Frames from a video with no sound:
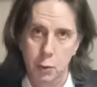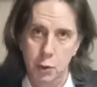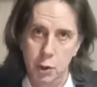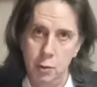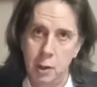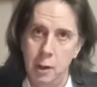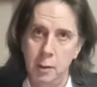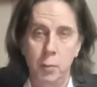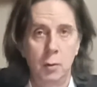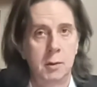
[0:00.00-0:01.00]
Do you
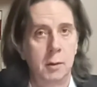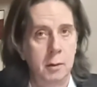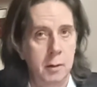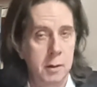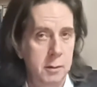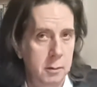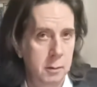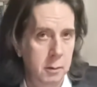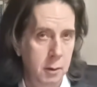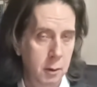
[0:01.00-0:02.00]
collect books like these?
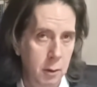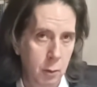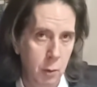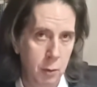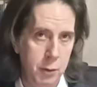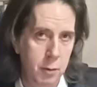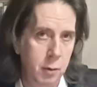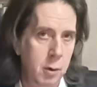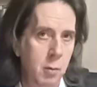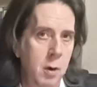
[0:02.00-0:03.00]
Well, don't
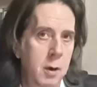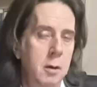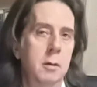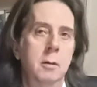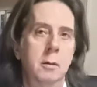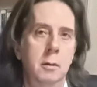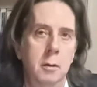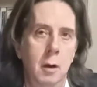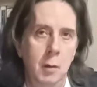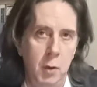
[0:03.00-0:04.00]
go away.
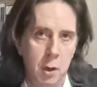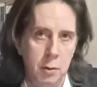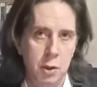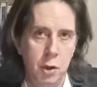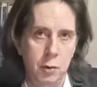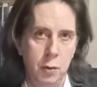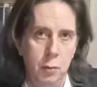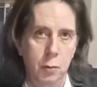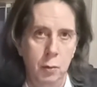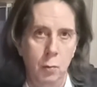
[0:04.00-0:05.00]
I'm going to show
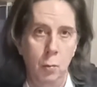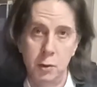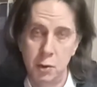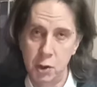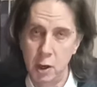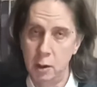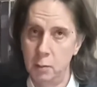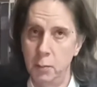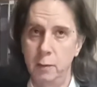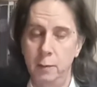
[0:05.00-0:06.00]
you what to check
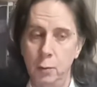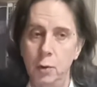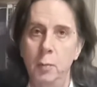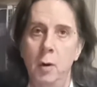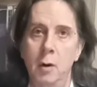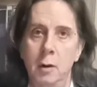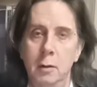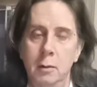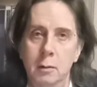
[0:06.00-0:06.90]
before you buy.